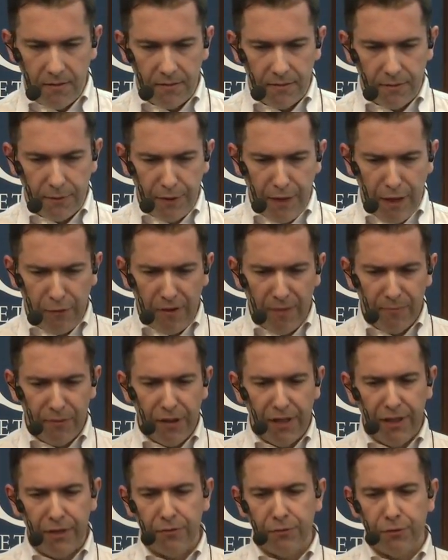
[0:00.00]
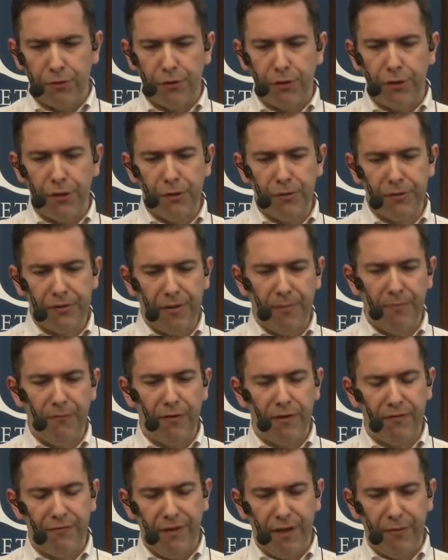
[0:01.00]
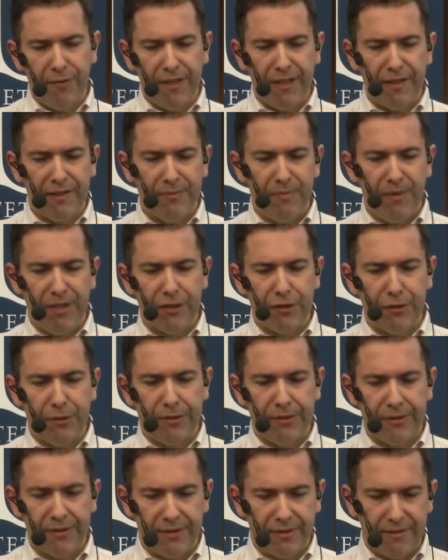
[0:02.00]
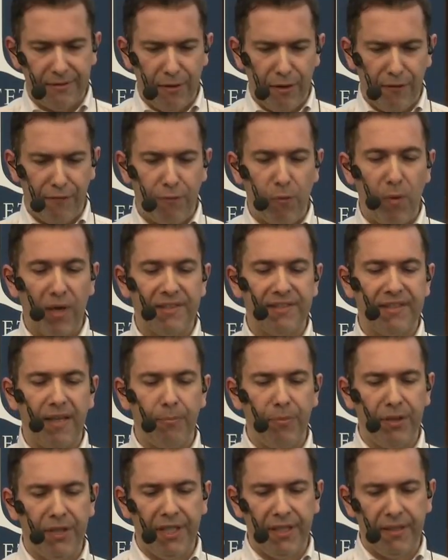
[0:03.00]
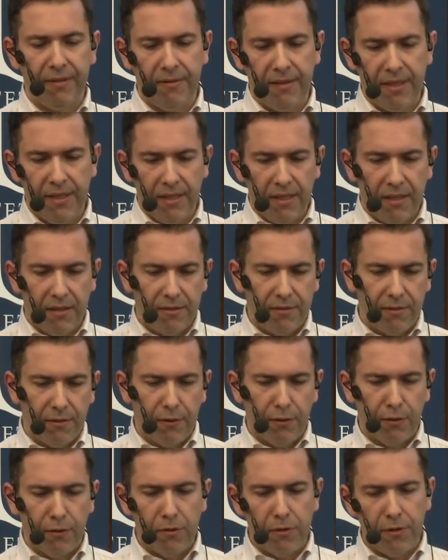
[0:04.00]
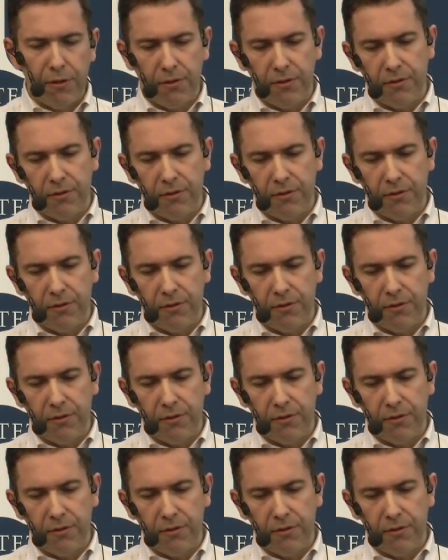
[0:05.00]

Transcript: So now I'm going to show you some very nice pictures of what's happening. So